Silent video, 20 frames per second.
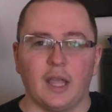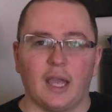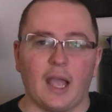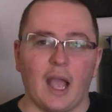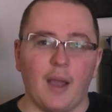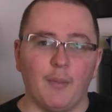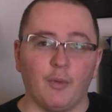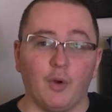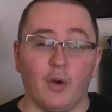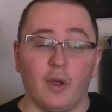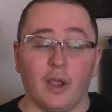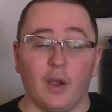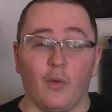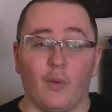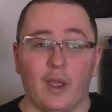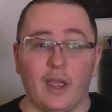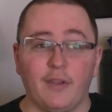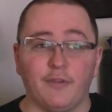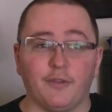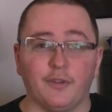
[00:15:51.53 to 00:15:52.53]
Like, I'm going
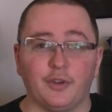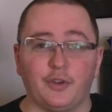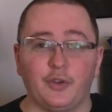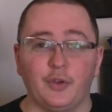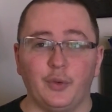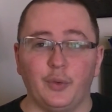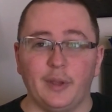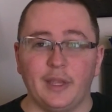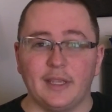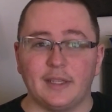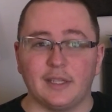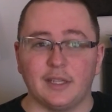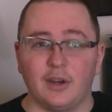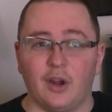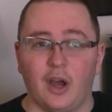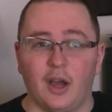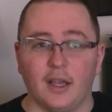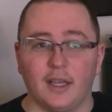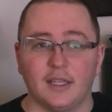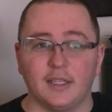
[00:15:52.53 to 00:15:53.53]
away for 2 weeks in
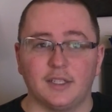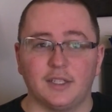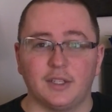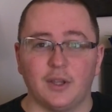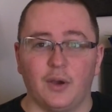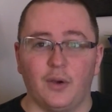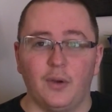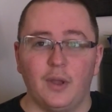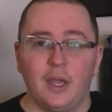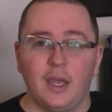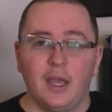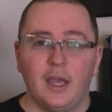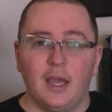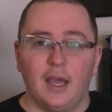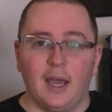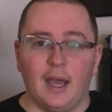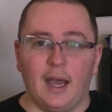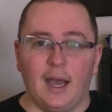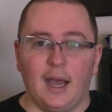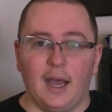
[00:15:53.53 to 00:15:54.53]
August, so
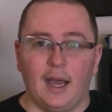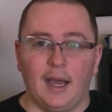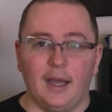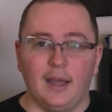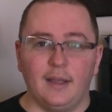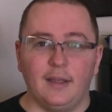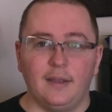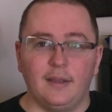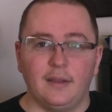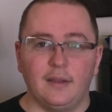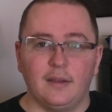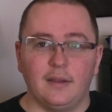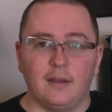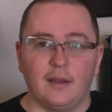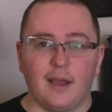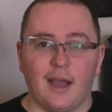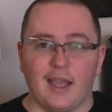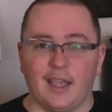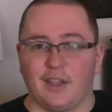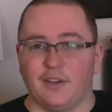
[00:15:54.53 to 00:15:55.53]

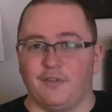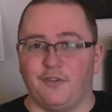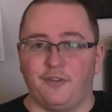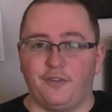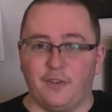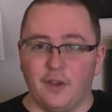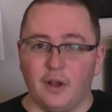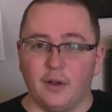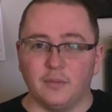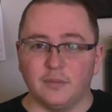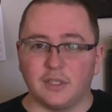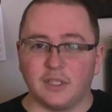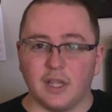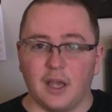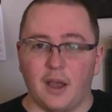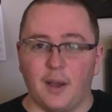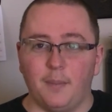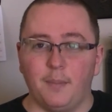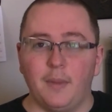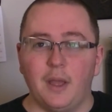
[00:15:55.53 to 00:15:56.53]
I could film
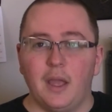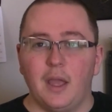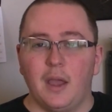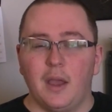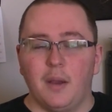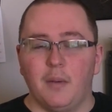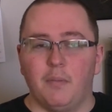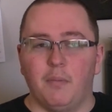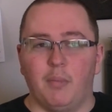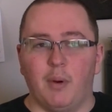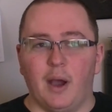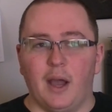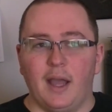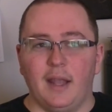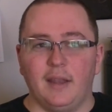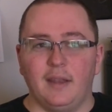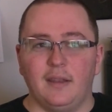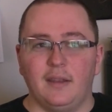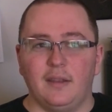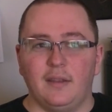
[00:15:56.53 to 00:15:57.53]
some,
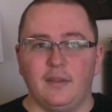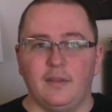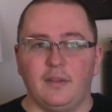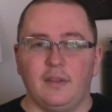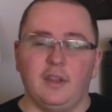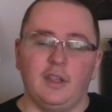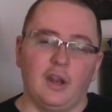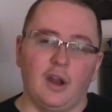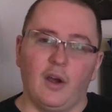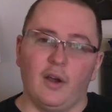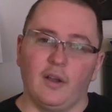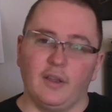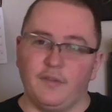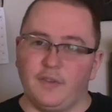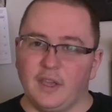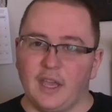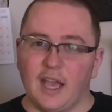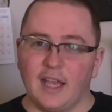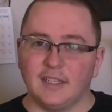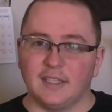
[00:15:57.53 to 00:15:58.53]
but
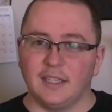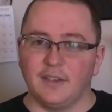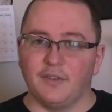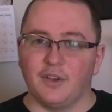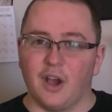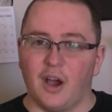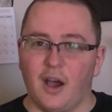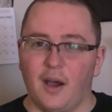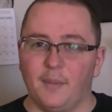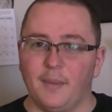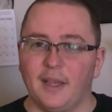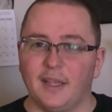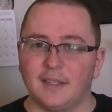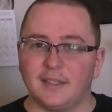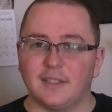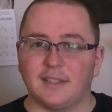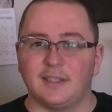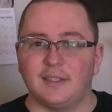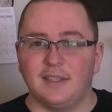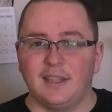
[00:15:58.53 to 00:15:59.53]
if you guys leave
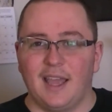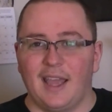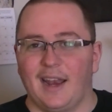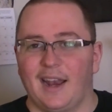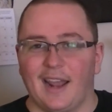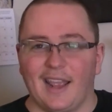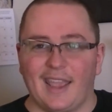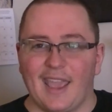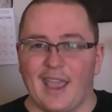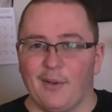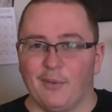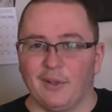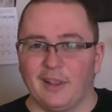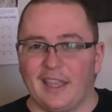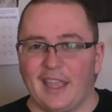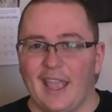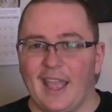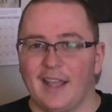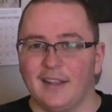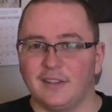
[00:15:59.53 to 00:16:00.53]
comments, then I can't
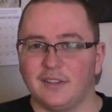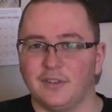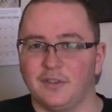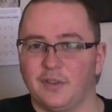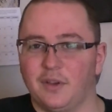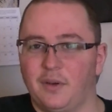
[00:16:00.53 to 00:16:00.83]
really answer